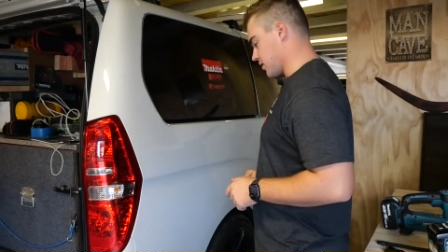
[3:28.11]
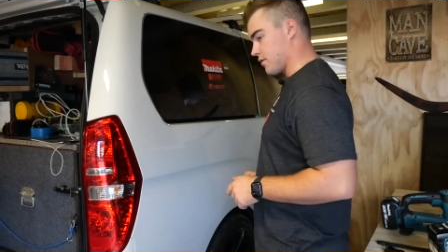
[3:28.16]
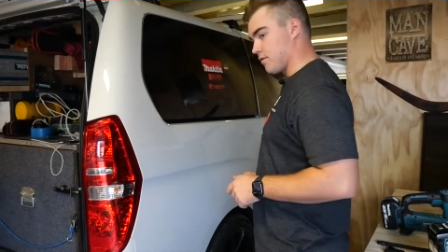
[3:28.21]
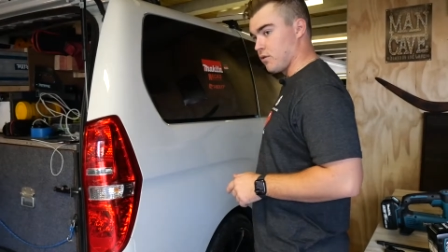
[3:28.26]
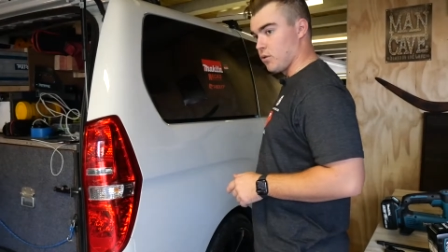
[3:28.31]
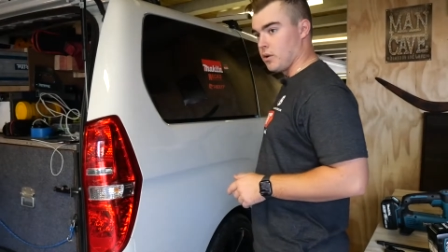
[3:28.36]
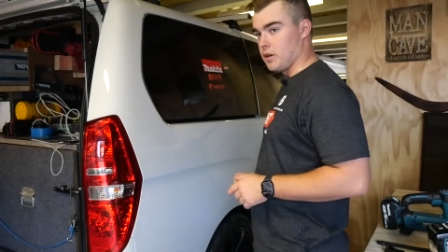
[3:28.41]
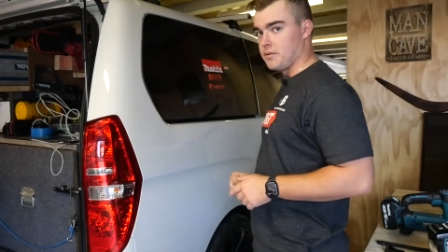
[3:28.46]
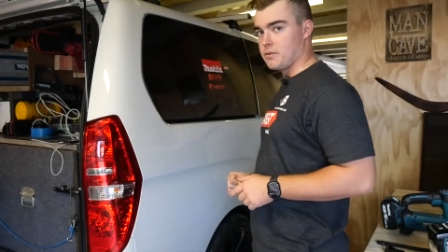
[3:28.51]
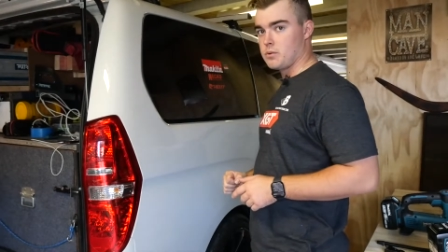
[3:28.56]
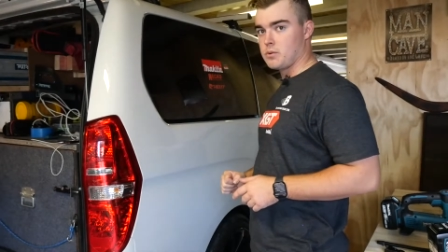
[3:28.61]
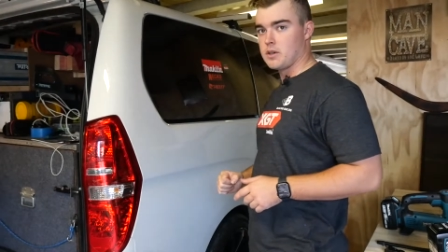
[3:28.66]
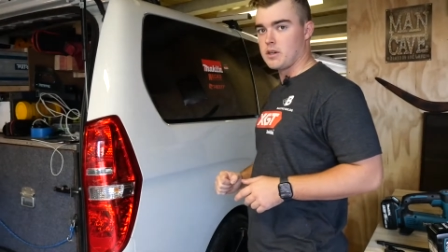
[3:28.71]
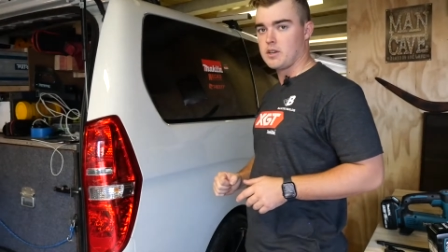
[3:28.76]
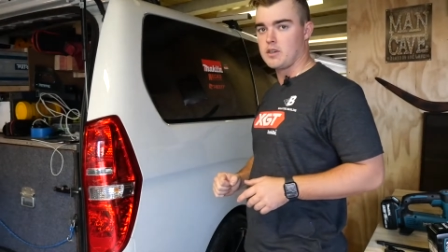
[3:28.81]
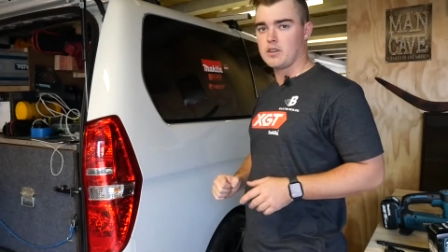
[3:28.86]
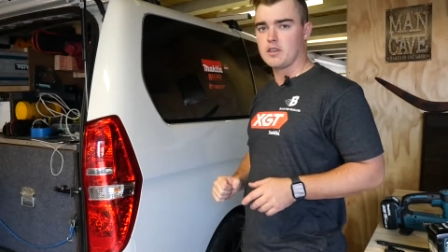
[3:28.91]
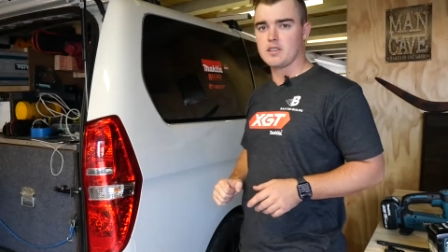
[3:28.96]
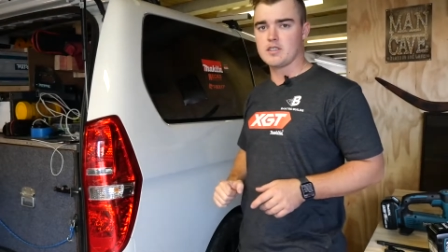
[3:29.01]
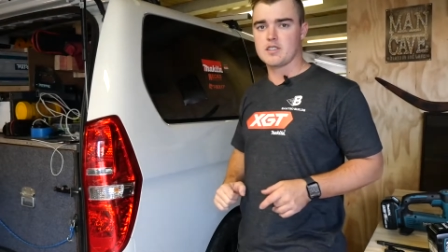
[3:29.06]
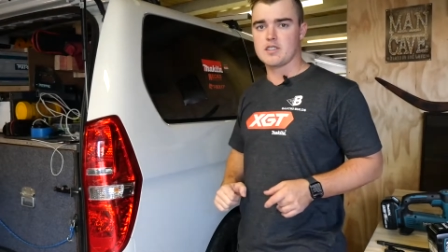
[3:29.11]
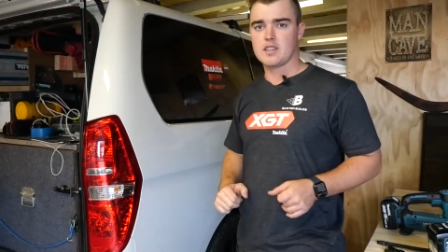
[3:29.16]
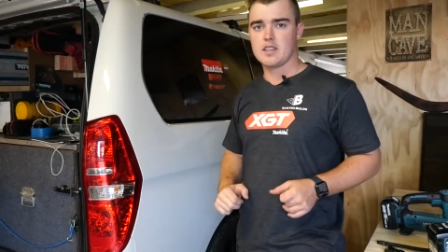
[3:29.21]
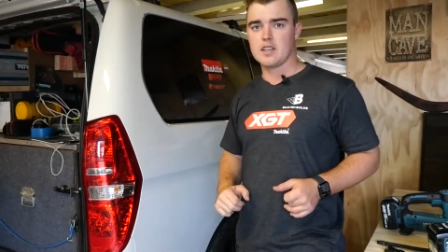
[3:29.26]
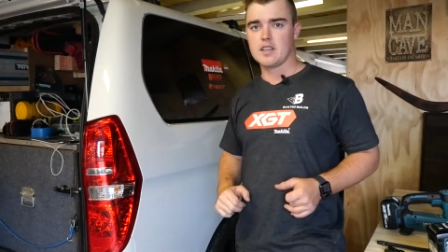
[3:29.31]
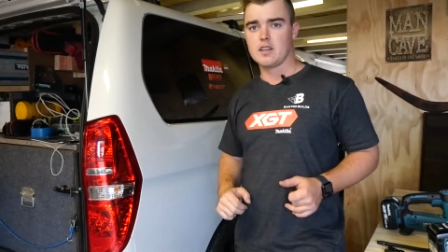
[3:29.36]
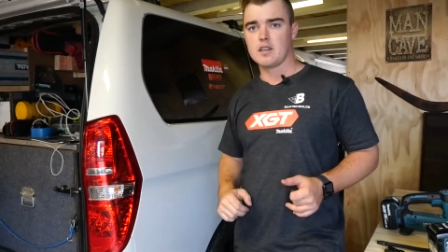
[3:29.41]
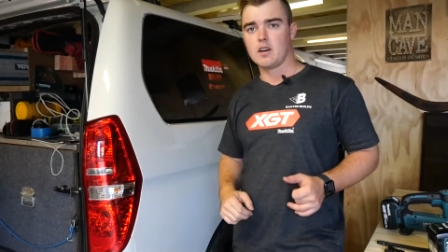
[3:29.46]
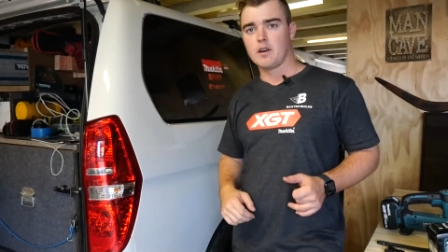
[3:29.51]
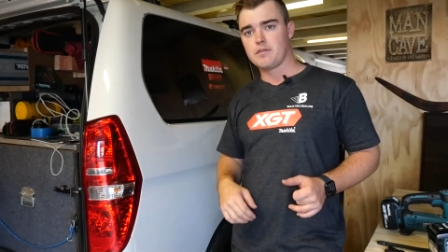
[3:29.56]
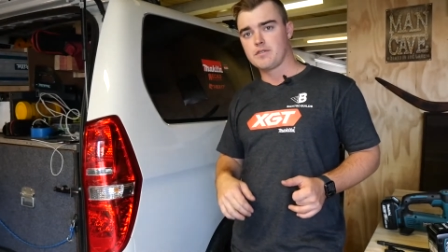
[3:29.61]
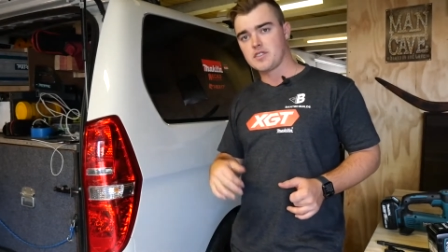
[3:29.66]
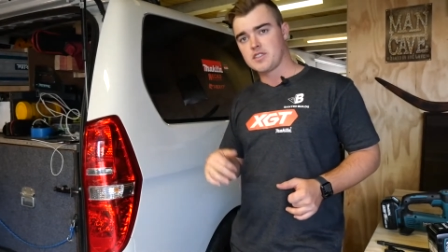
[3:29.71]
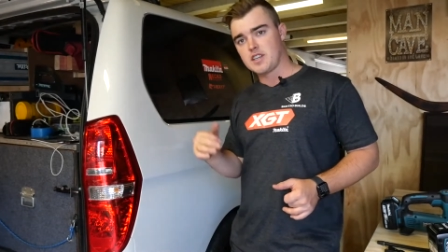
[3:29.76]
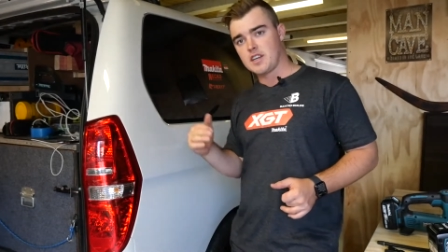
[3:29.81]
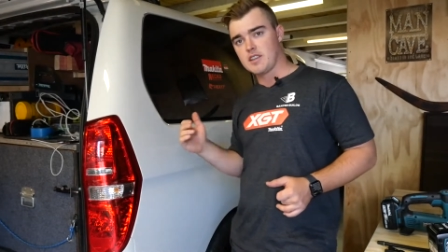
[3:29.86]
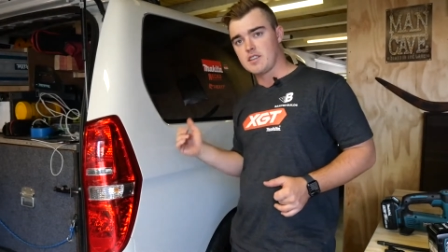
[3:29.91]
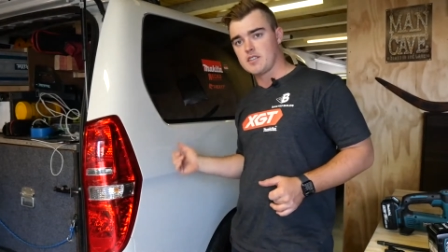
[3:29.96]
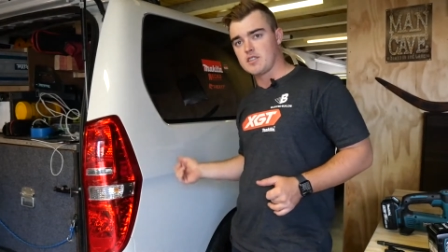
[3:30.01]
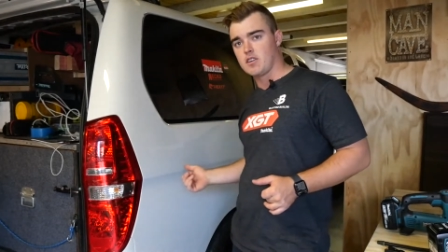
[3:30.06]
to the floor level and you can see I've
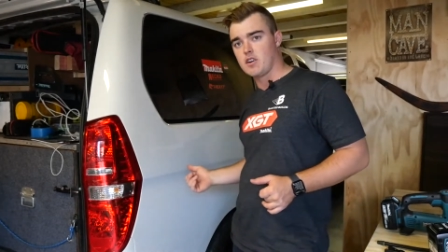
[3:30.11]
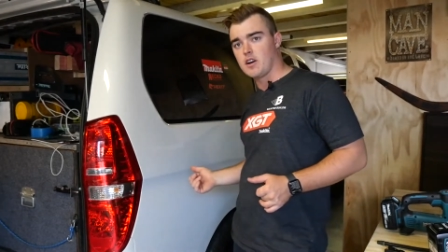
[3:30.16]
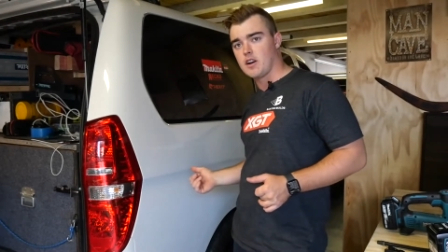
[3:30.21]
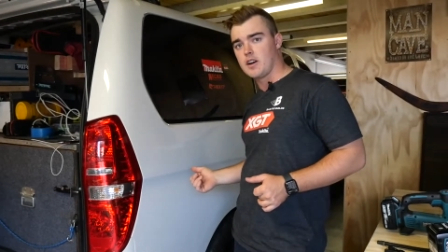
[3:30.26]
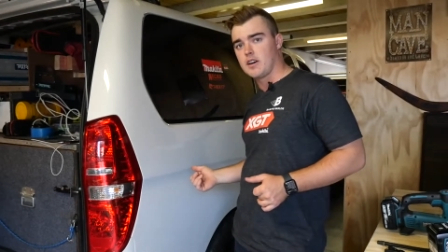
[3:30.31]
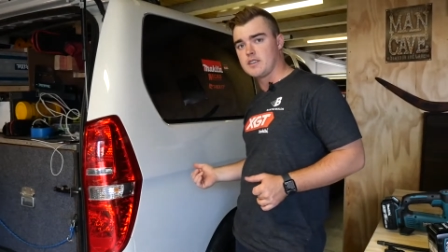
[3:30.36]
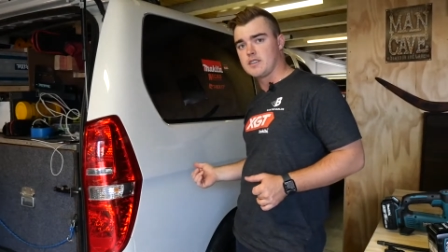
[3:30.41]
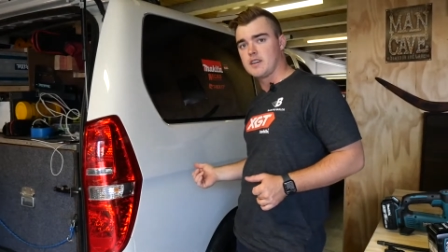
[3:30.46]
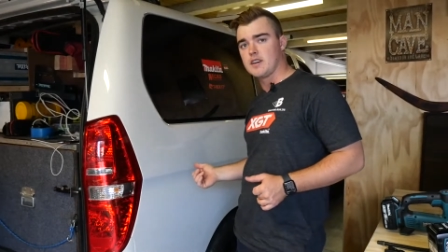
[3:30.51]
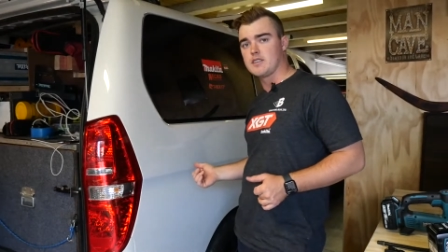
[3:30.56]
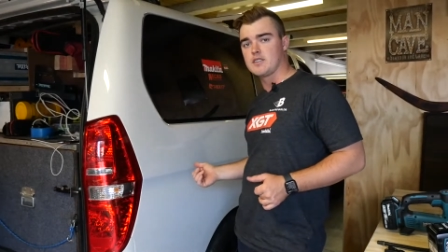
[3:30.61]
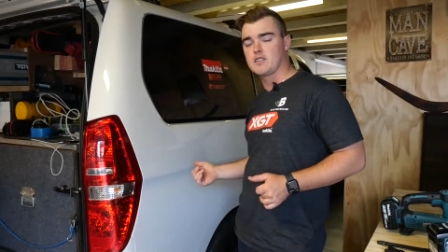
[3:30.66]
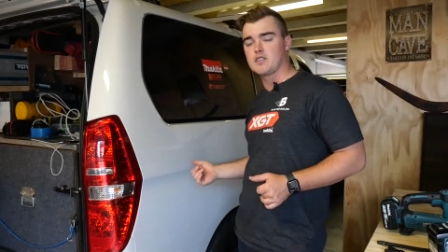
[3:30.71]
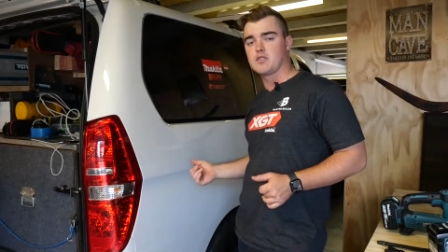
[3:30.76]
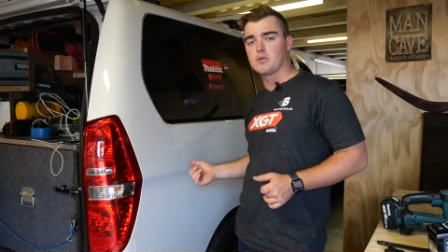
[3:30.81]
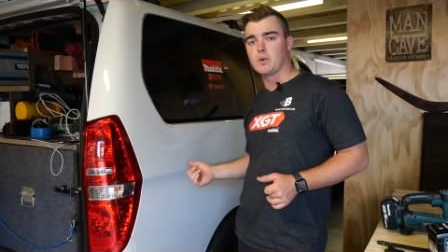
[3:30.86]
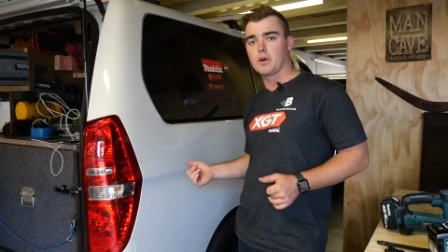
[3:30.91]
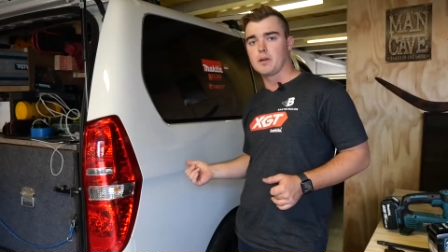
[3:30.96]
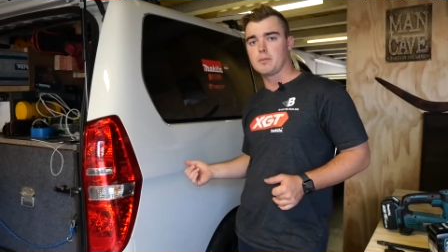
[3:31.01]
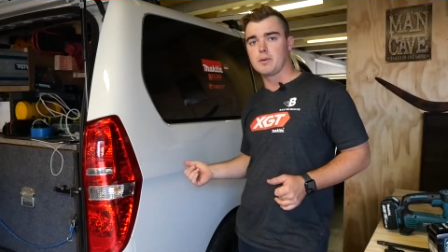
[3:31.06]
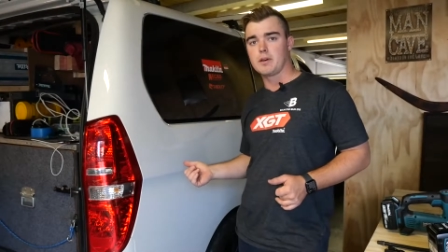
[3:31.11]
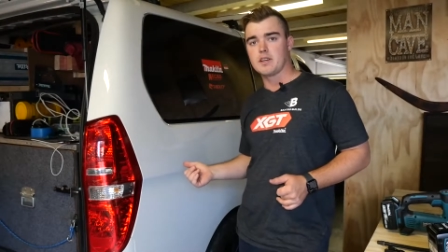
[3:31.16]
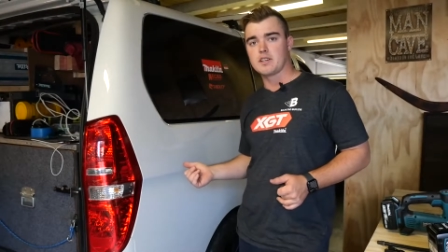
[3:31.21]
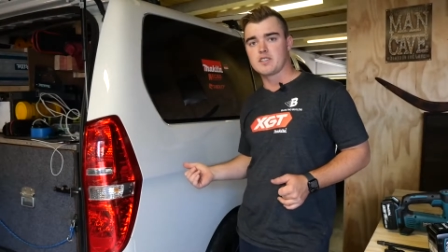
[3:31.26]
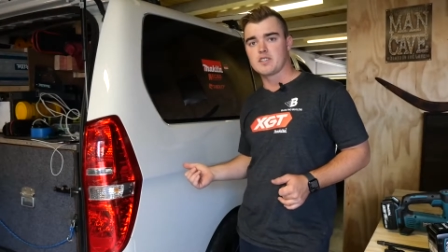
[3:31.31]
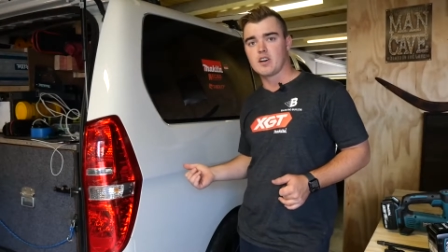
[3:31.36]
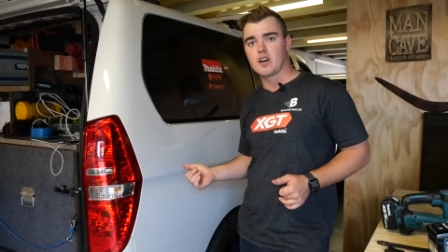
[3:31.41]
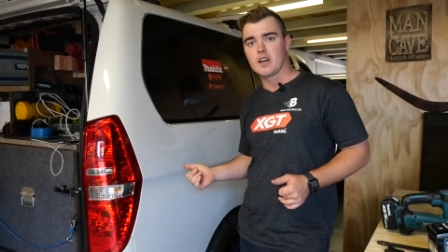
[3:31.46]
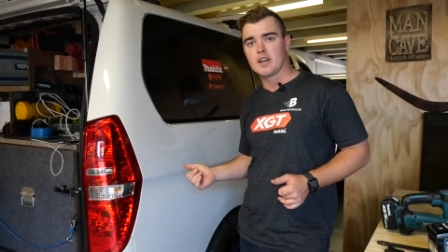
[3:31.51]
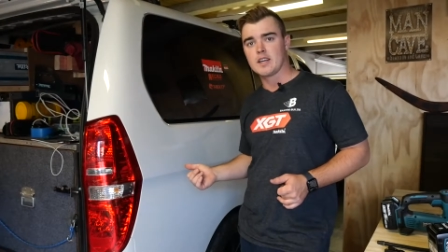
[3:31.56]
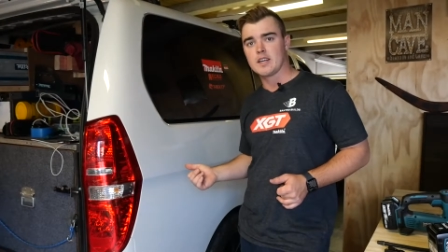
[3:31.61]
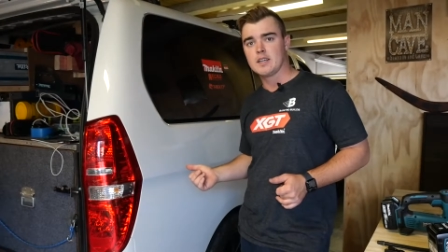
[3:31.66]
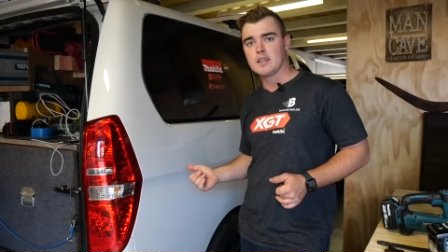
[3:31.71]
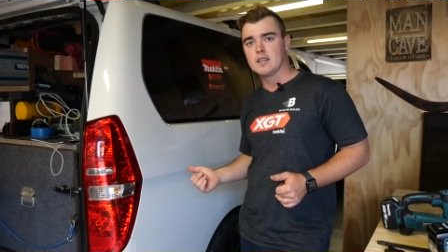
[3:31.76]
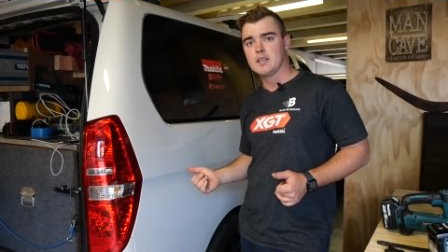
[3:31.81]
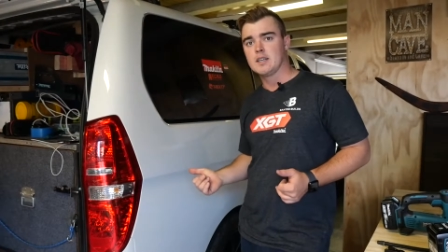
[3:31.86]
set the tyre down to 20 psi